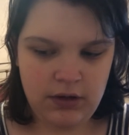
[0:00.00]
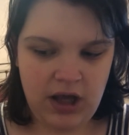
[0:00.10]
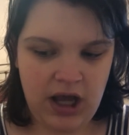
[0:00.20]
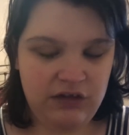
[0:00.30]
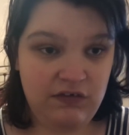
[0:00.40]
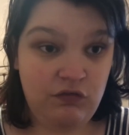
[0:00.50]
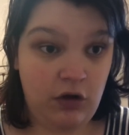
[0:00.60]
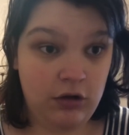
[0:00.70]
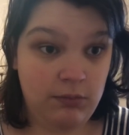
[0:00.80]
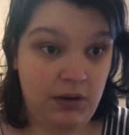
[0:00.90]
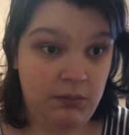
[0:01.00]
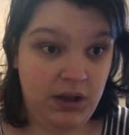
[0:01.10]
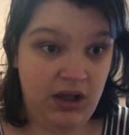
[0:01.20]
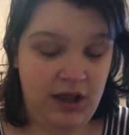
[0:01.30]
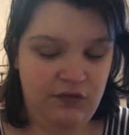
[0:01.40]
I did talk about in my
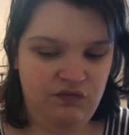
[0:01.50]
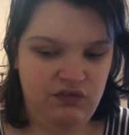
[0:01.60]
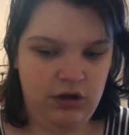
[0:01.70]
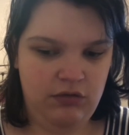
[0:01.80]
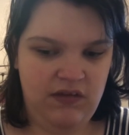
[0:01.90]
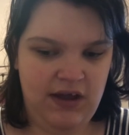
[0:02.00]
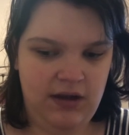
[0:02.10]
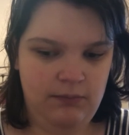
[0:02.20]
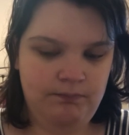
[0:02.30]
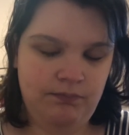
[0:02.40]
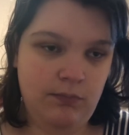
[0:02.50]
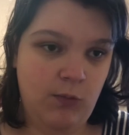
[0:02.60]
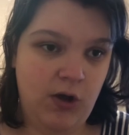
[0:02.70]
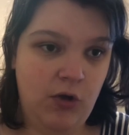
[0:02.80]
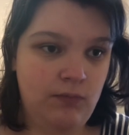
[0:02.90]
last video that,
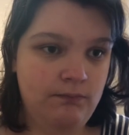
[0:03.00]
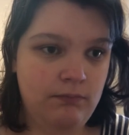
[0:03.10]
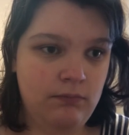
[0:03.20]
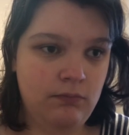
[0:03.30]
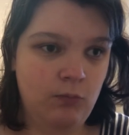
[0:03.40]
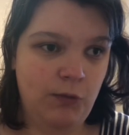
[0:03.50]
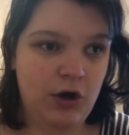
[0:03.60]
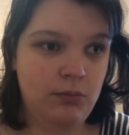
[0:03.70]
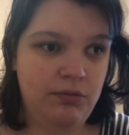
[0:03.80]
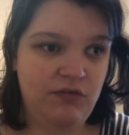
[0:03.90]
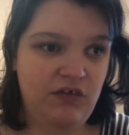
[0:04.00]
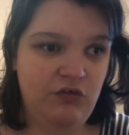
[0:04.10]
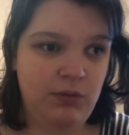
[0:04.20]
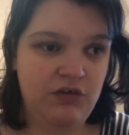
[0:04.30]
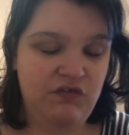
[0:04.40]
well, we aren't
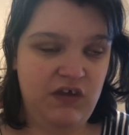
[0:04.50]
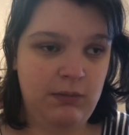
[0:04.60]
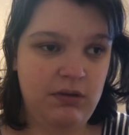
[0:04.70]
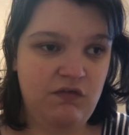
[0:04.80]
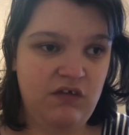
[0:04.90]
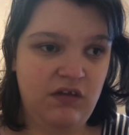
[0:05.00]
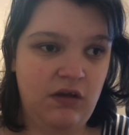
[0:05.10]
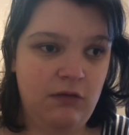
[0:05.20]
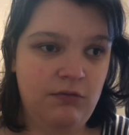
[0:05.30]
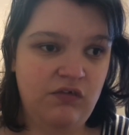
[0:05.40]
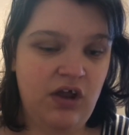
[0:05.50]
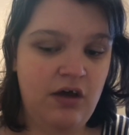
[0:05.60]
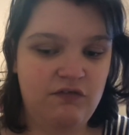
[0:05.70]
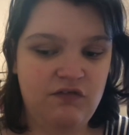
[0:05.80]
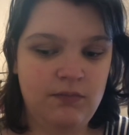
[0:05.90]
possessed by demons and love is
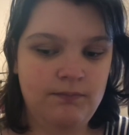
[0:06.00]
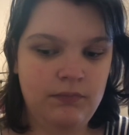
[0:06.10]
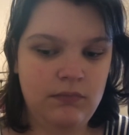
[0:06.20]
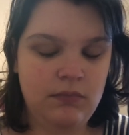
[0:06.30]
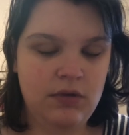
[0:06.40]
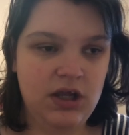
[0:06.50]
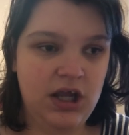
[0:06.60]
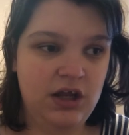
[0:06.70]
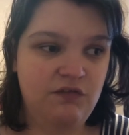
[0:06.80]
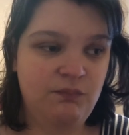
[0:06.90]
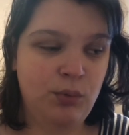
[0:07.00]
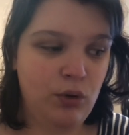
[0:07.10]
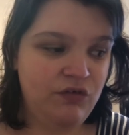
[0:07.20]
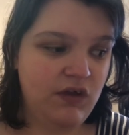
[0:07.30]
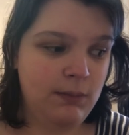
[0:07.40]
love. And if
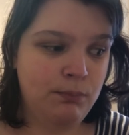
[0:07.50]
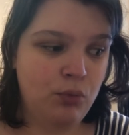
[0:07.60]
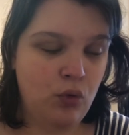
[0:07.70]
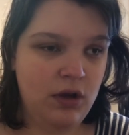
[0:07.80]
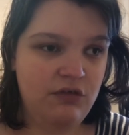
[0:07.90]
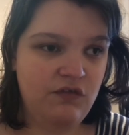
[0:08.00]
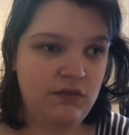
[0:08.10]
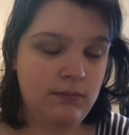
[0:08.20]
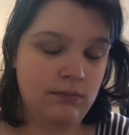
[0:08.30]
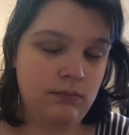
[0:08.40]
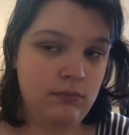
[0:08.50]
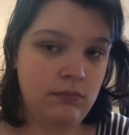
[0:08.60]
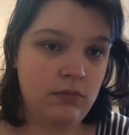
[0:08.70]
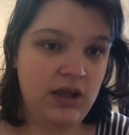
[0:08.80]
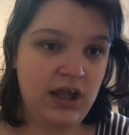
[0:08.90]
boys like boys
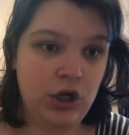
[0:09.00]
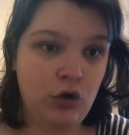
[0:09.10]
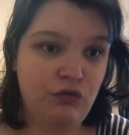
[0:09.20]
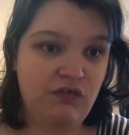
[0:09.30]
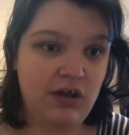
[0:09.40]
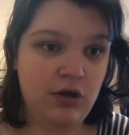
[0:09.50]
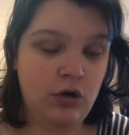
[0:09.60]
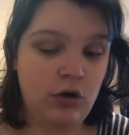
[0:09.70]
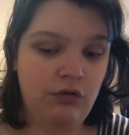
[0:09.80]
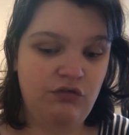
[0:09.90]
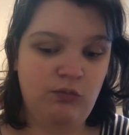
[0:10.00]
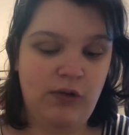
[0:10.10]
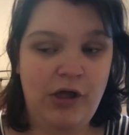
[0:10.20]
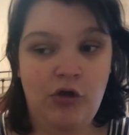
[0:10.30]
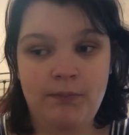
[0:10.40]
and girls like girls,
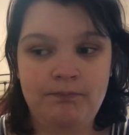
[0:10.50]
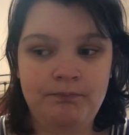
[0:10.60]
well,